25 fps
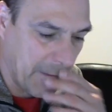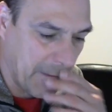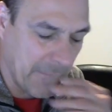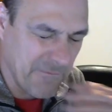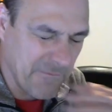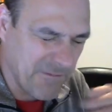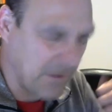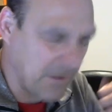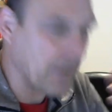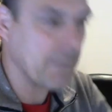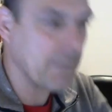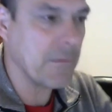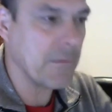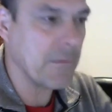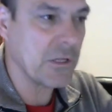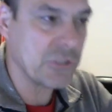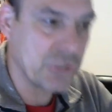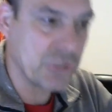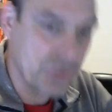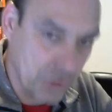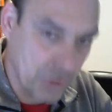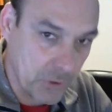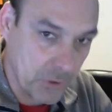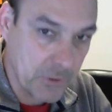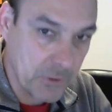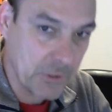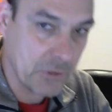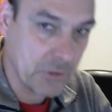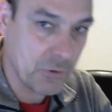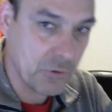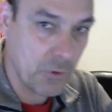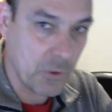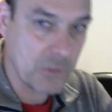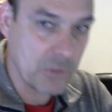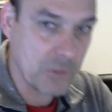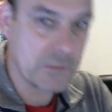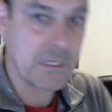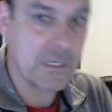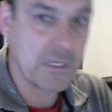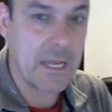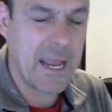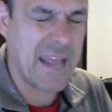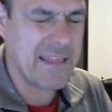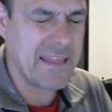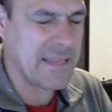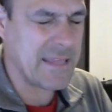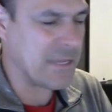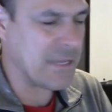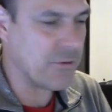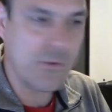very much during the course,
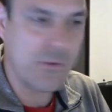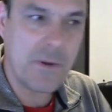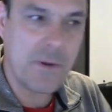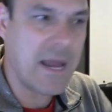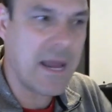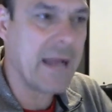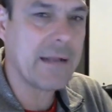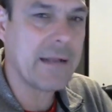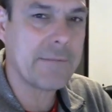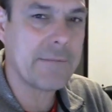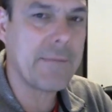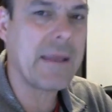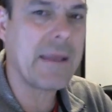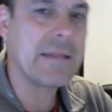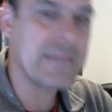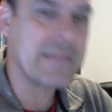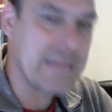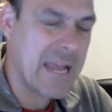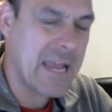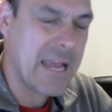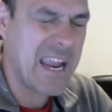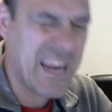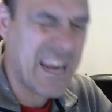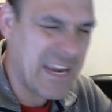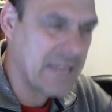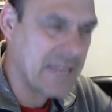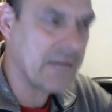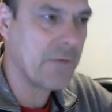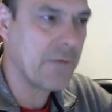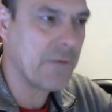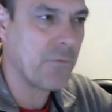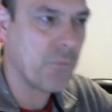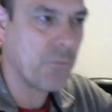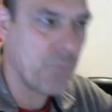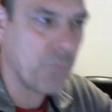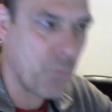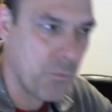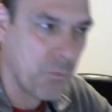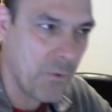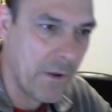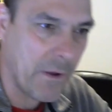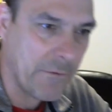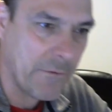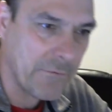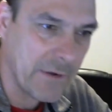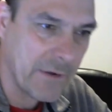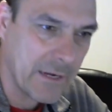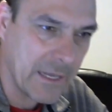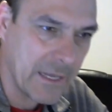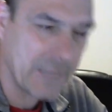and they do not maintain a
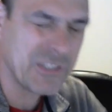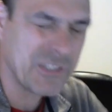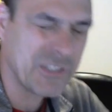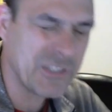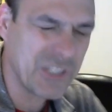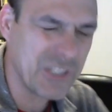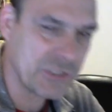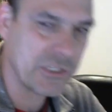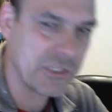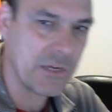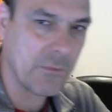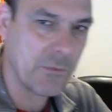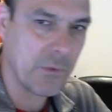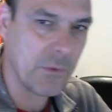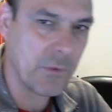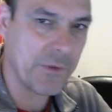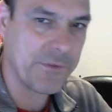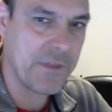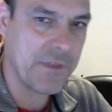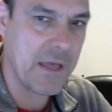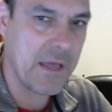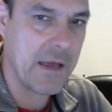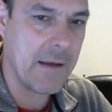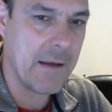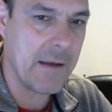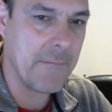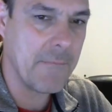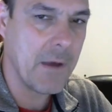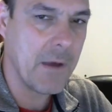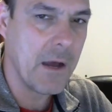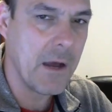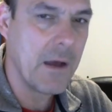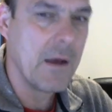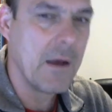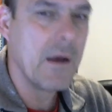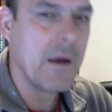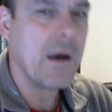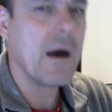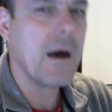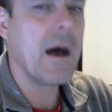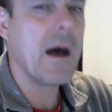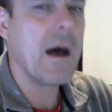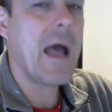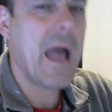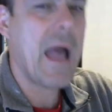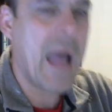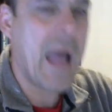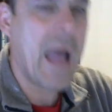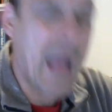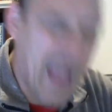relationship with them
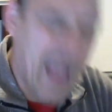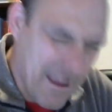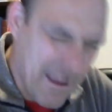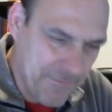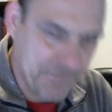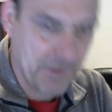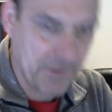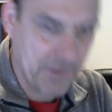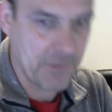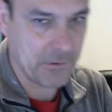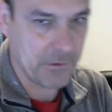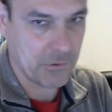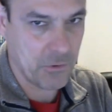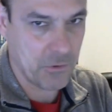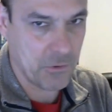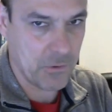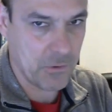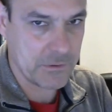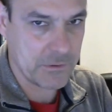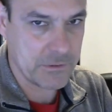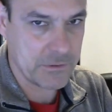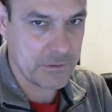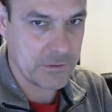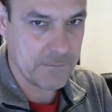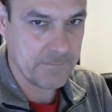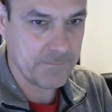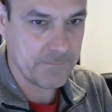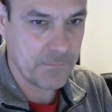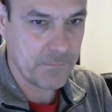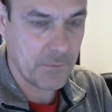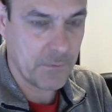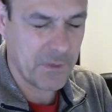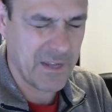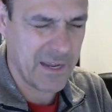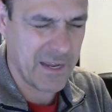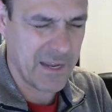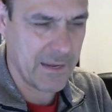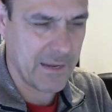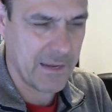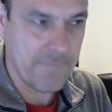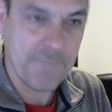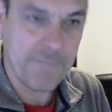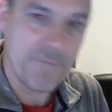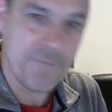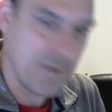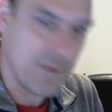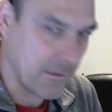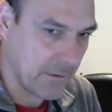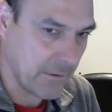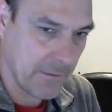after the course, okay?
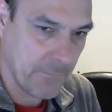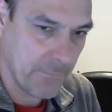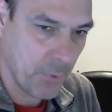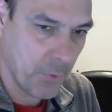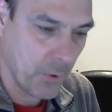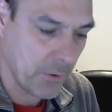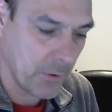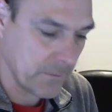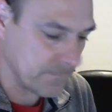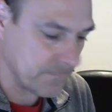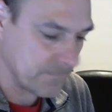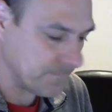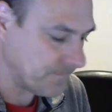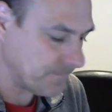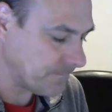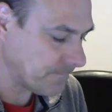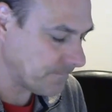Very important.